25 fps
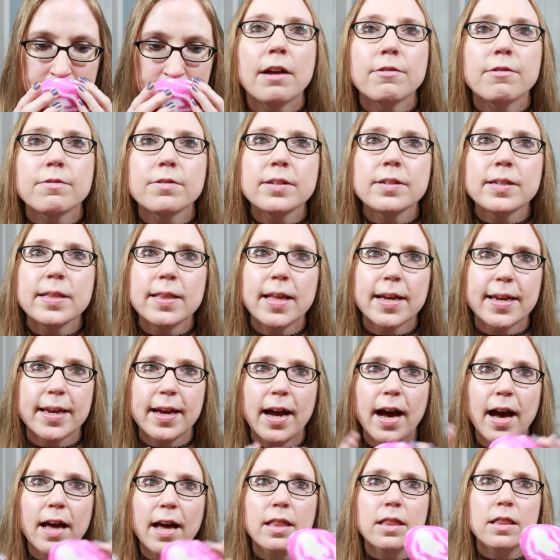I really like
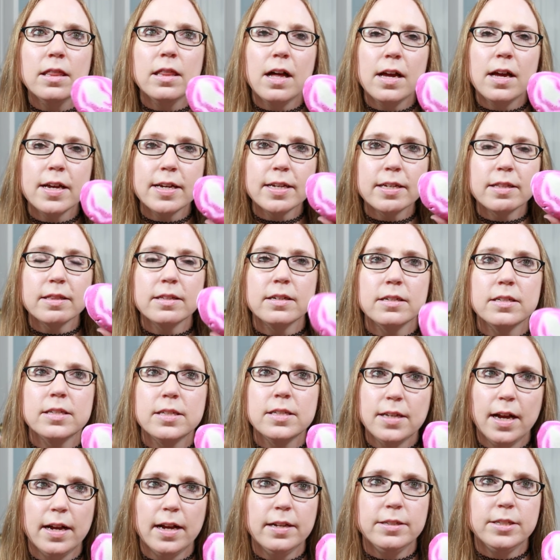it. I like the
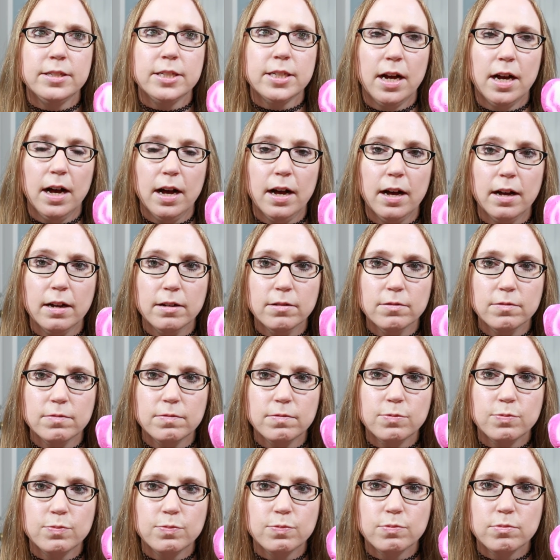scent
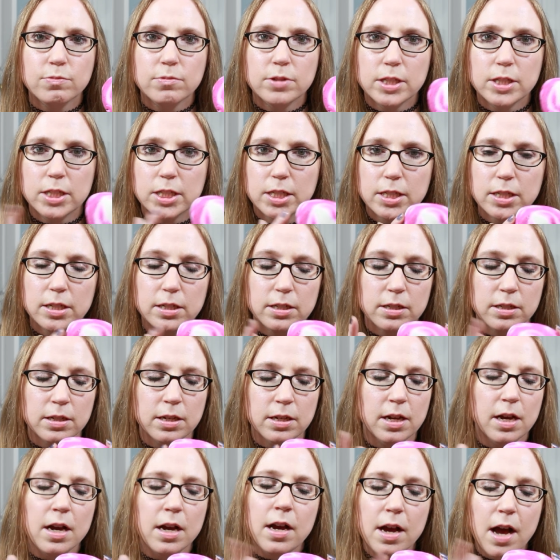of the
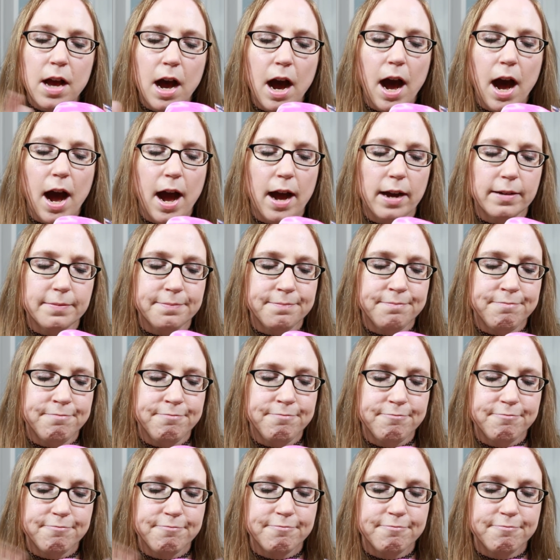um,